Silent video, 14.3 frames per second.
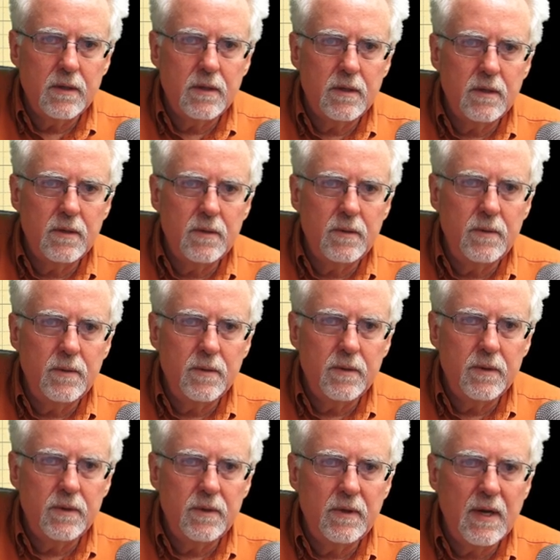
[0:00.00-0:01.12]
two
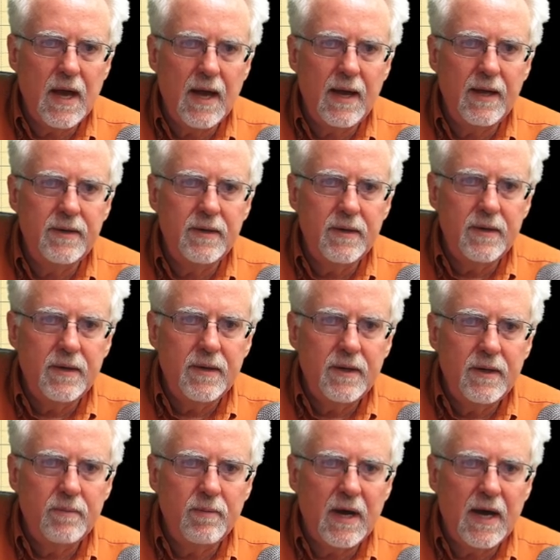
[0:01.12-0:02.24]
nine
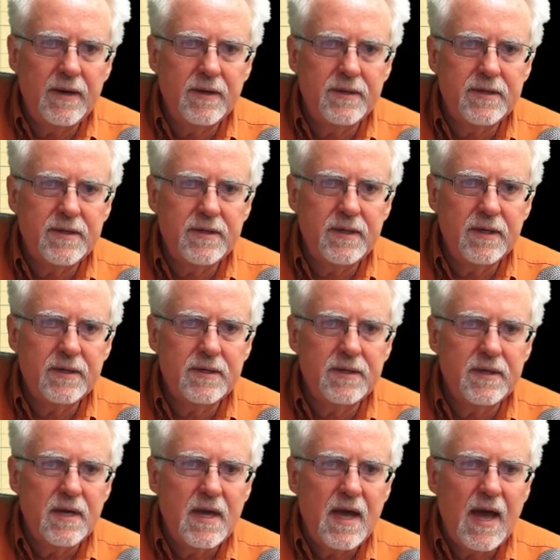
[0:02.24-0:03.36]
minus
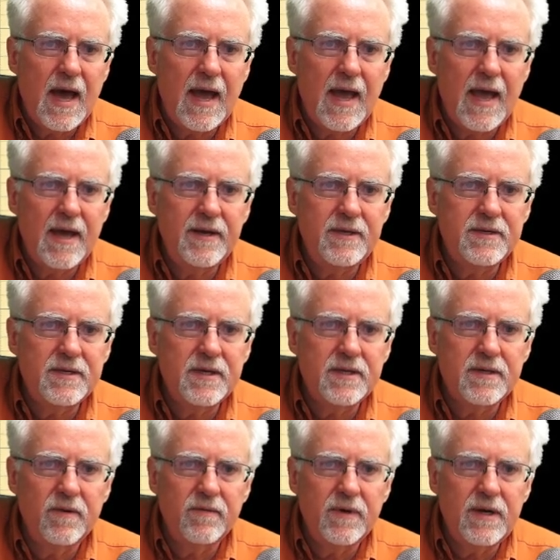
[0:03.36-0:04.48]
six. I added
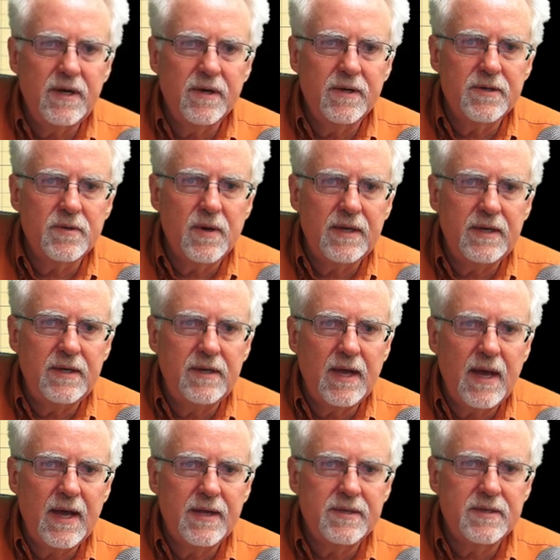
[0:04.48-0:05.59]
six over here, so I need
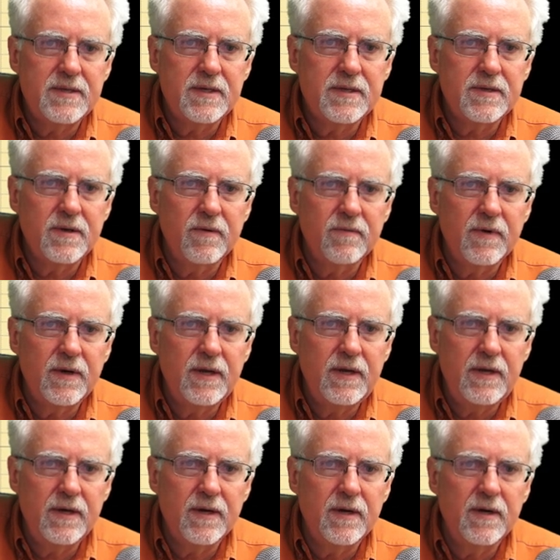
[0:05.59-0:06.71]
to add six over
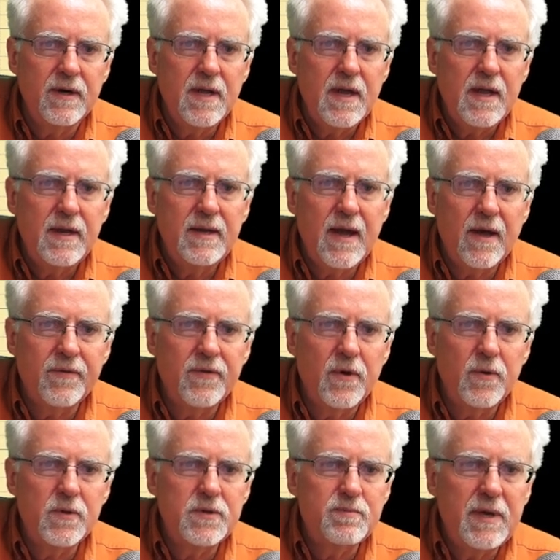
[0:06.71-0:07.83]
here. Now
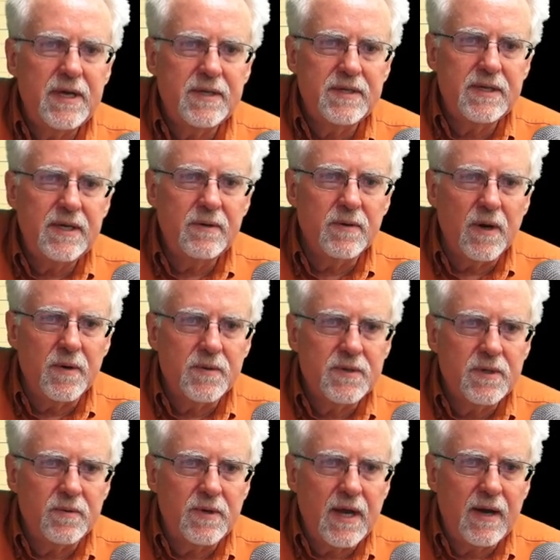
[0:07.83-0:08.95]
those make zero,
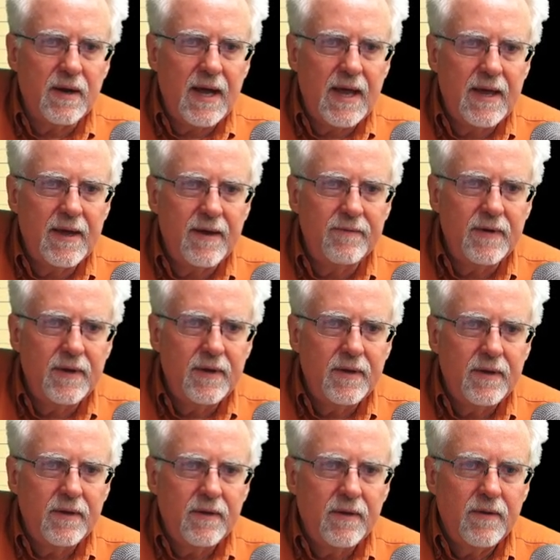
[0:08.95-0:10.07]
so now I have
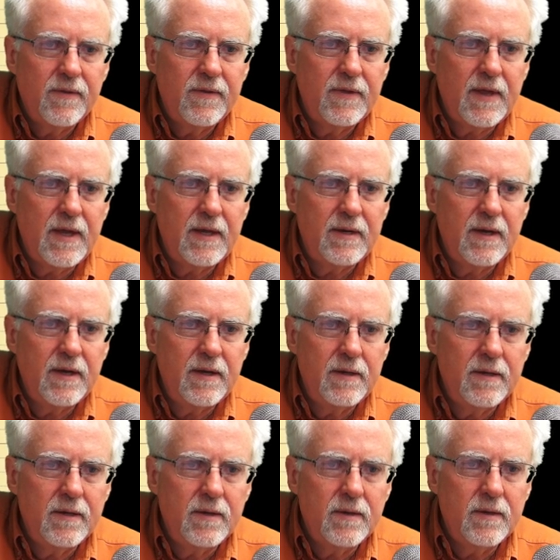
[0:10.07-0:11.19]
theta
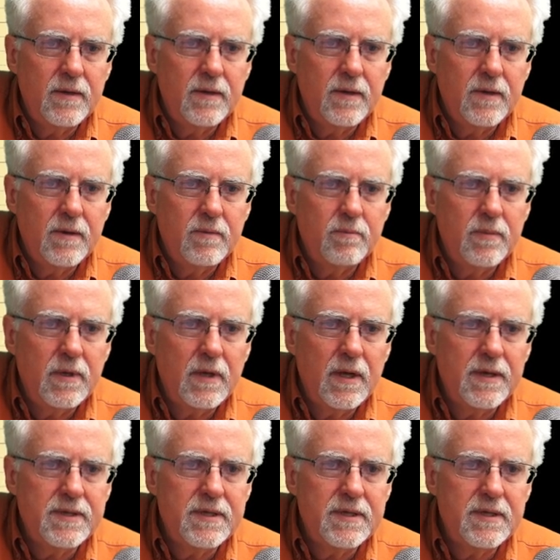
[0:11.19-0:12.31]

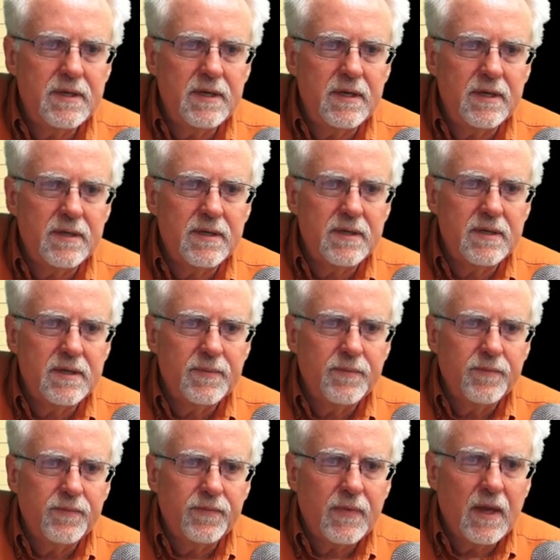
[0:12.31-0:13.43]
plus six
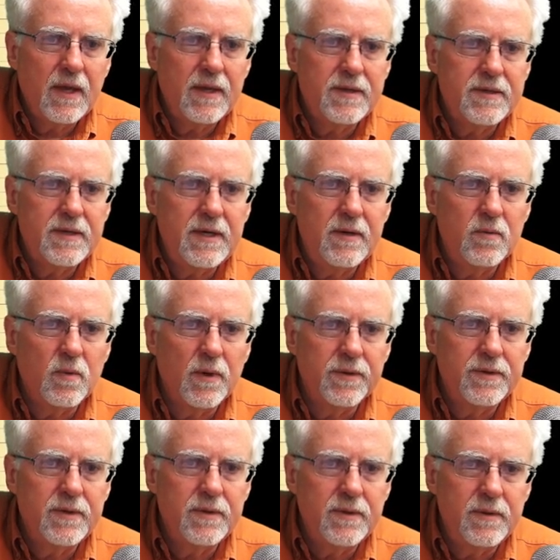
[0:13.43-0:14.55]
is
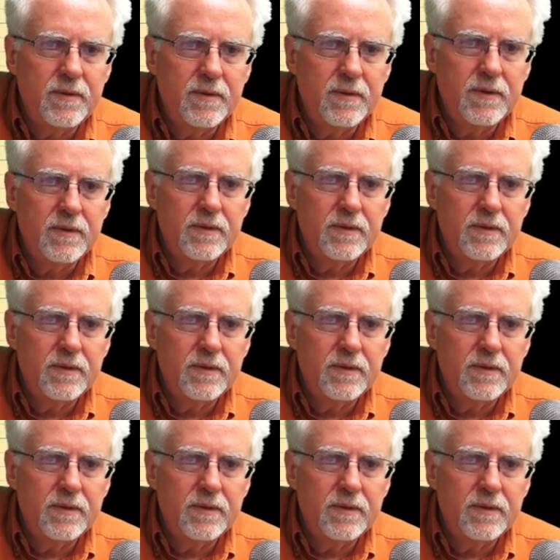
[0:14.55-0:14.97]
equal to,